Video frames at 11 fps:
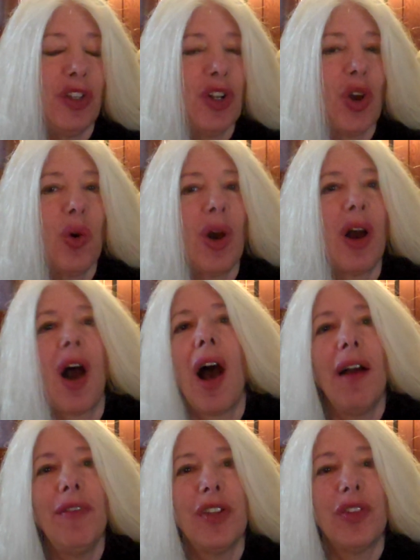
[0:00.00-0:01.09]
you know,
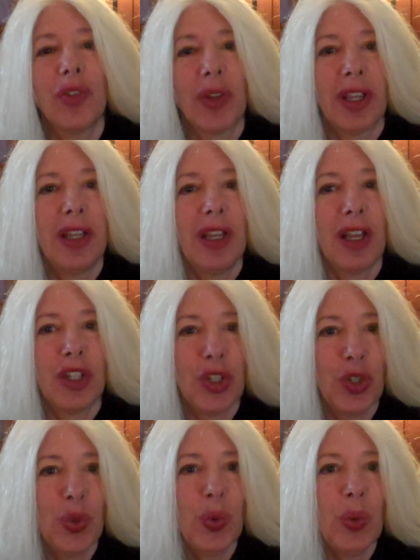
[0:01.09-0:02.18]
obviously
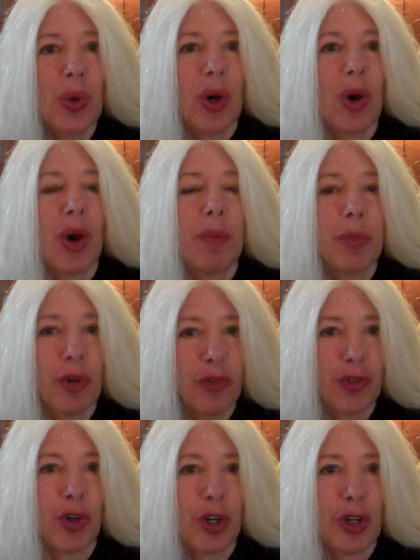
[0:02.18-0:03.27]
you
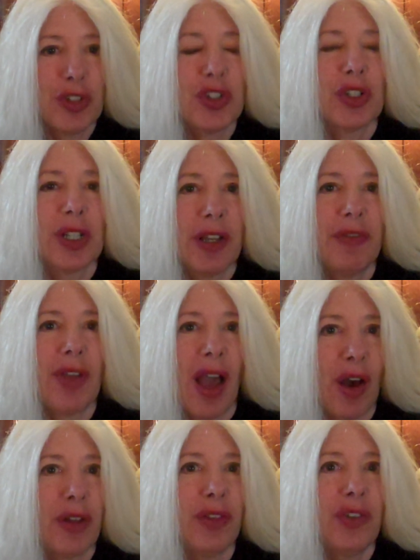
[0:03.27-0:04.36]
prefer to live
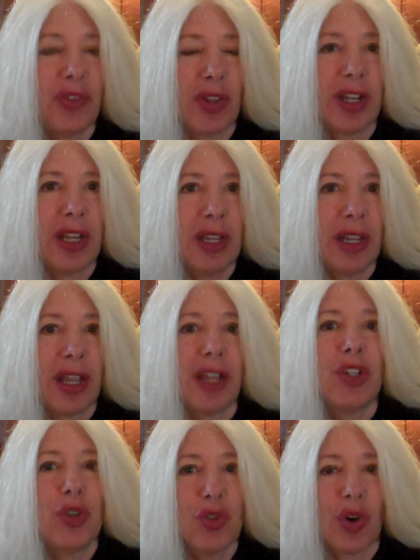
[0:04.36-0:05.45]
out of the city
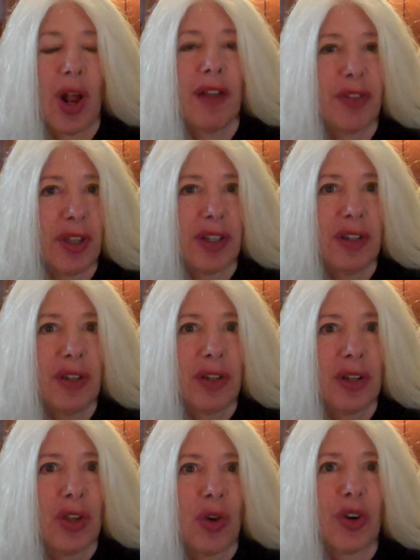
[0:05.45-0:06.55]
and you drive in
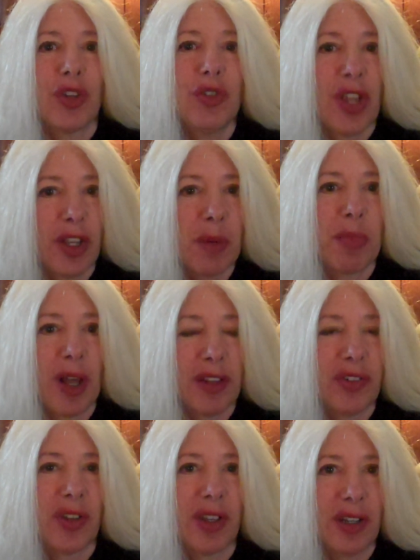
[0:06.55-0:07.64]
or you take a
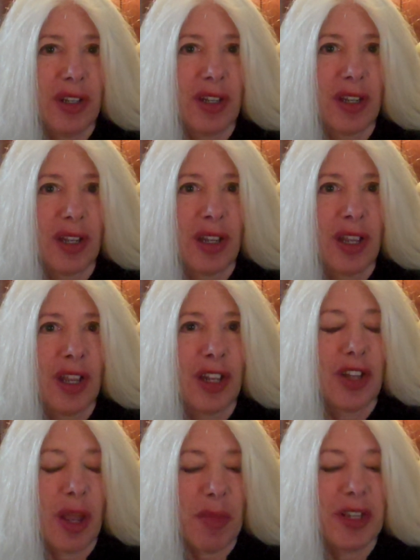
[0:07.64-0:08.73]
bus in.
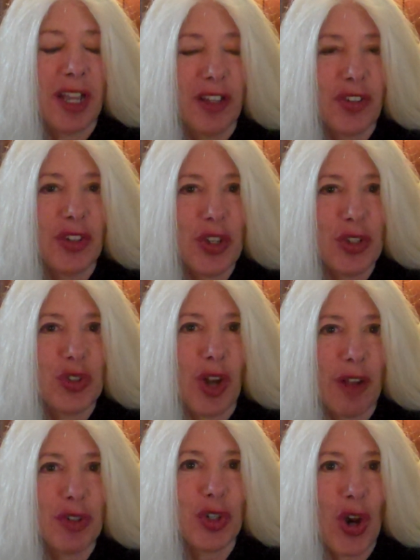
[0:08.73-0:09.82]
Am I guessing that you
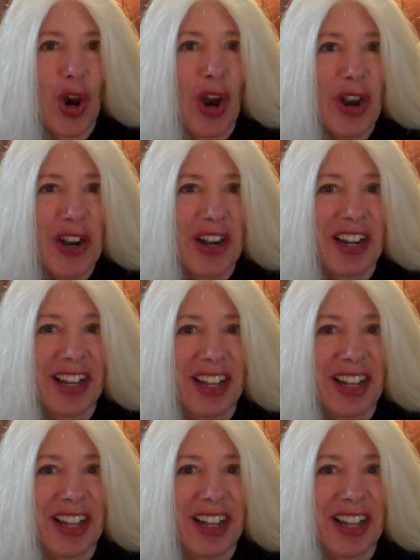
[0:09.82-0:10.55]
drive your car?